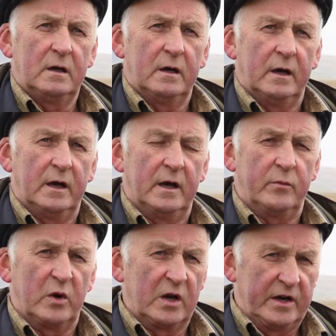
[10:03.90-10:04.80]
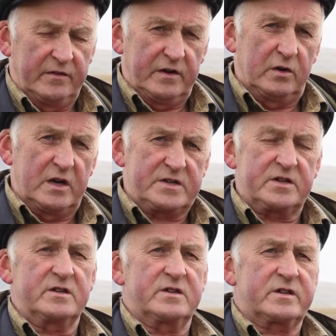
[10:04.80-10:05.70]
We learned a few
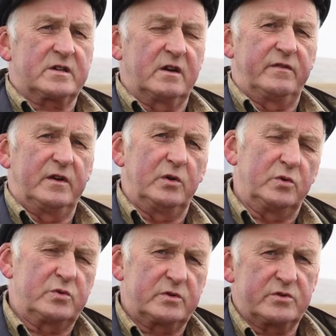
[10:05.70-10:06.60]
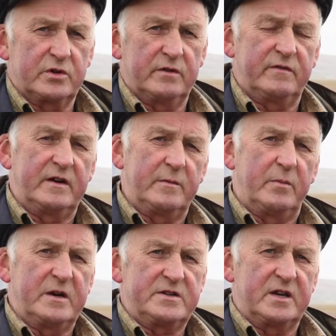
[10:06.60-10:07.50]
lessons, a few sort of very
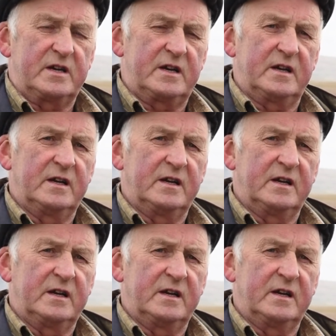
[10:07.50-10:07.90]
basic